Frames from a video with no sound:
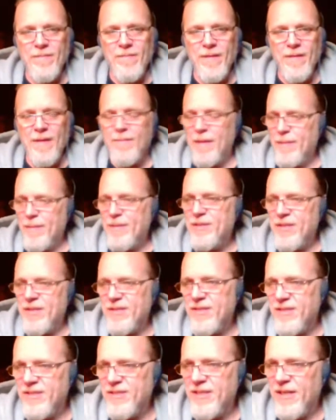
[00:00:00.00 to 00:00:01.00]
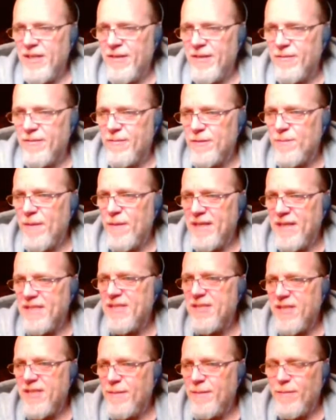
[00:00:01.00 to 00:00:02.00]
maybe Jesse's character is my
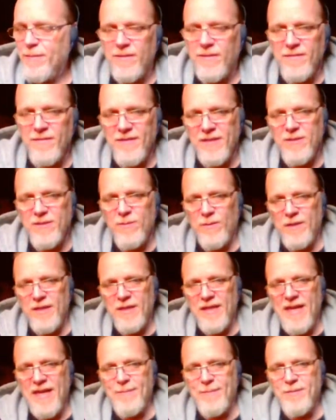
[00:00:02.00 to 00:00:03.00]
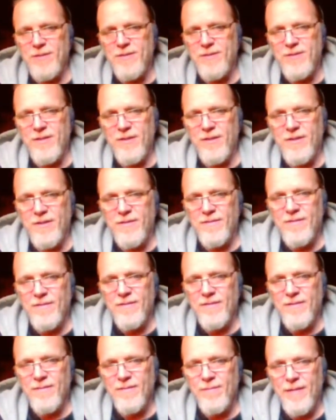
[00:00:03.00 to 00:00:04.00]
disciple. That's one of the options here.
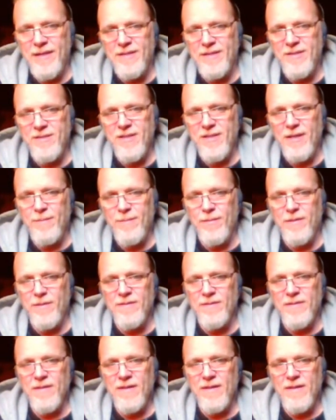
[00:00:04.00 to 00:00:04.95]
My disciple.